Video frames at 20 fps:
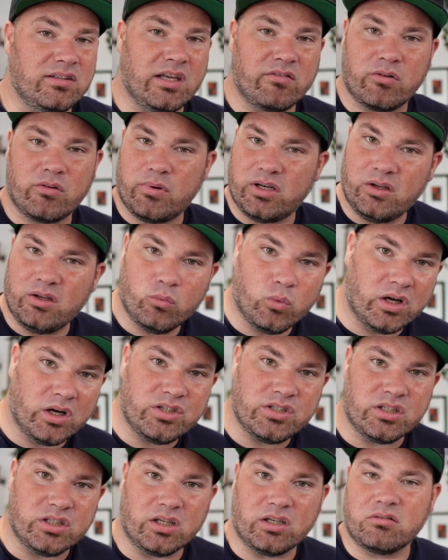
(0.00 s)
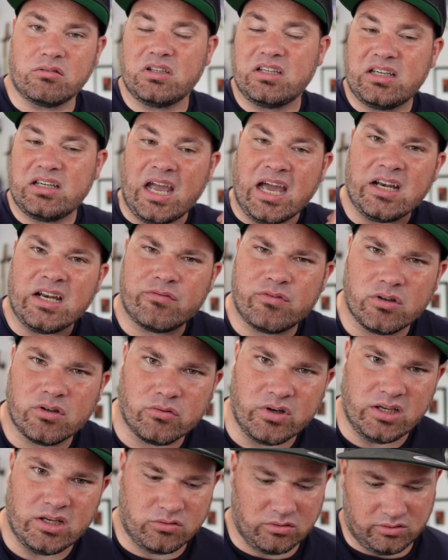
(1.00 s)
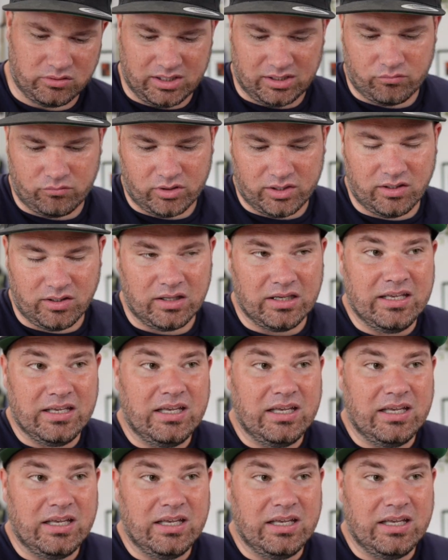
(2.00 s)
everybody watching, kind of agrees on that, right?